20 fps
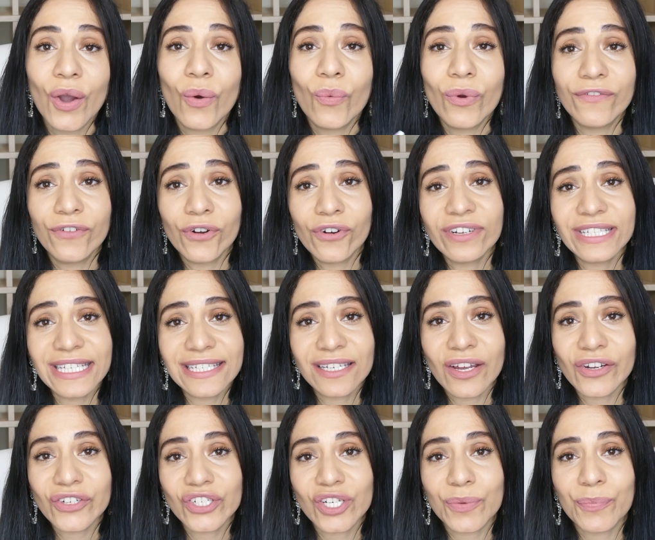We've already
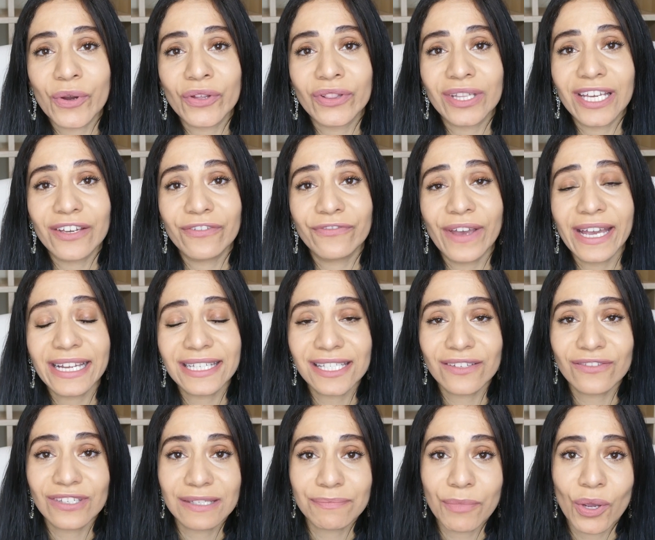touched upon the effects
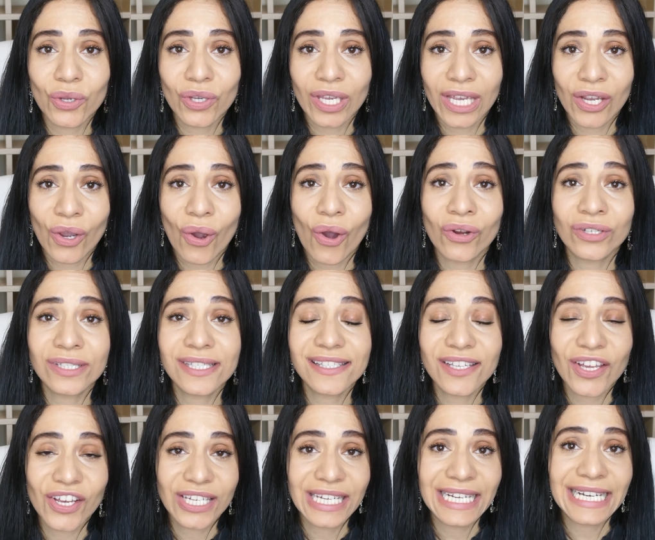of smoking on
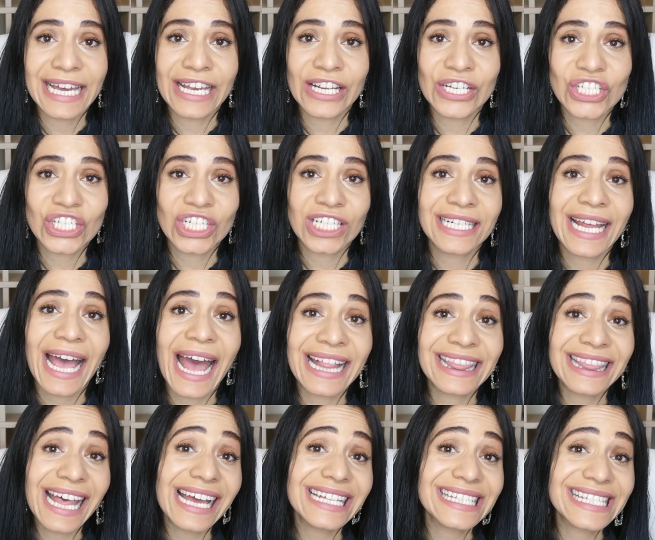circulation,
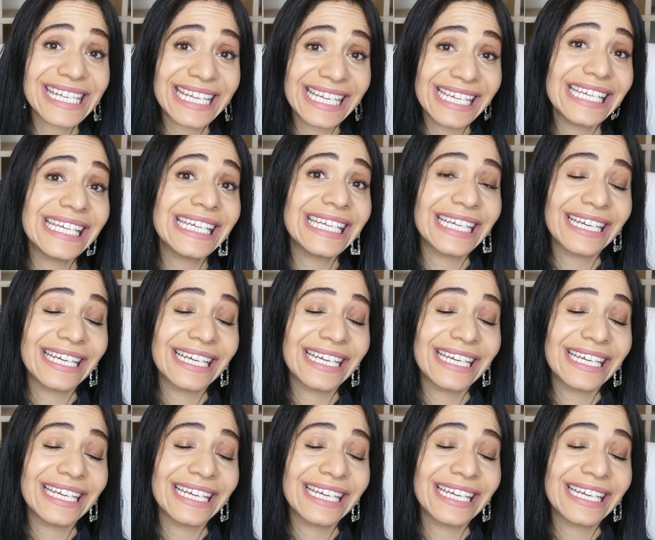and that's key